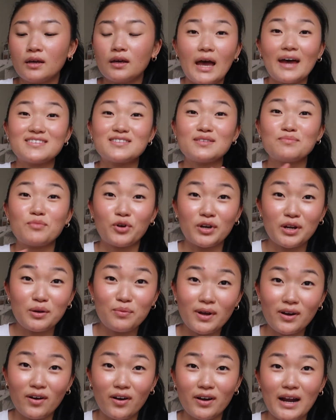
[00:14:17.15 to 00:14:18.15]
As the morning
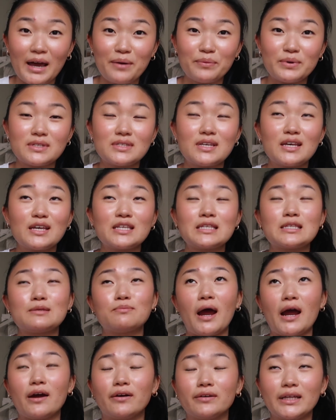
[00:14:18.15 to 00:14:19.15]
went on, I was
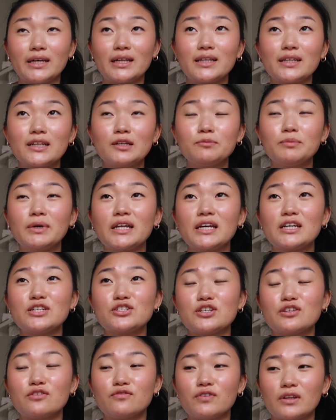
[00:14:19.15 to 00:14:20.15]
spiraling a little bit and
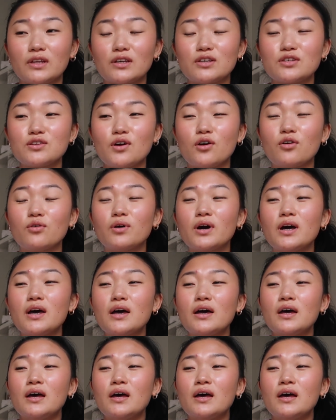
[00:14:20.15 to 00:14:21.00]
just feeling so